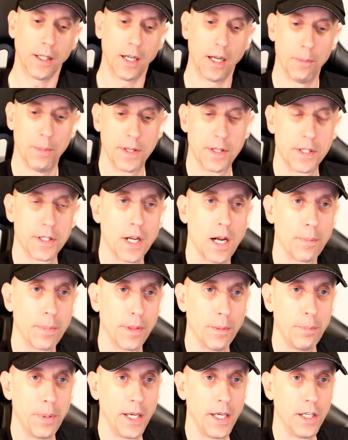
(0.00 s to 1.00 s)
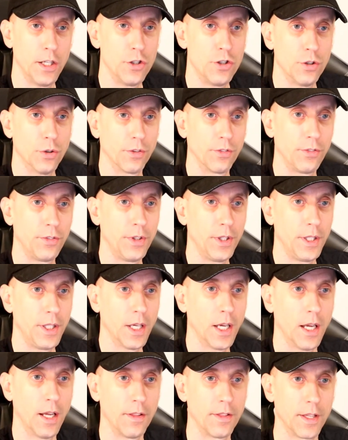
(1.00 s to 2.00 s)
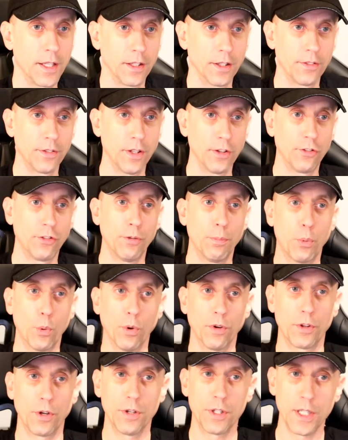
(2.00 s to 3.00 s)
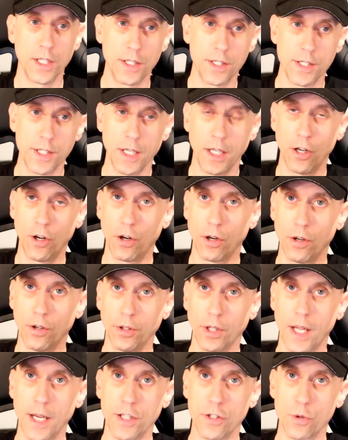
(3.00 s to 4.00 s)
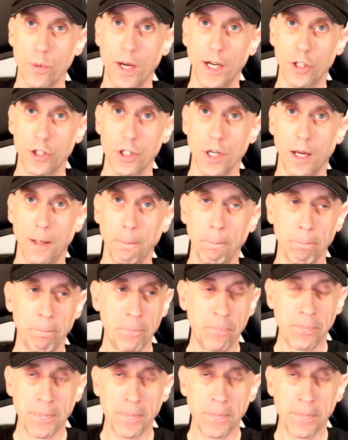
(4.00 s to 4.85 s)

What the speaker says: At the top of the page you'll see a thing that says support 13C at our online swag shop.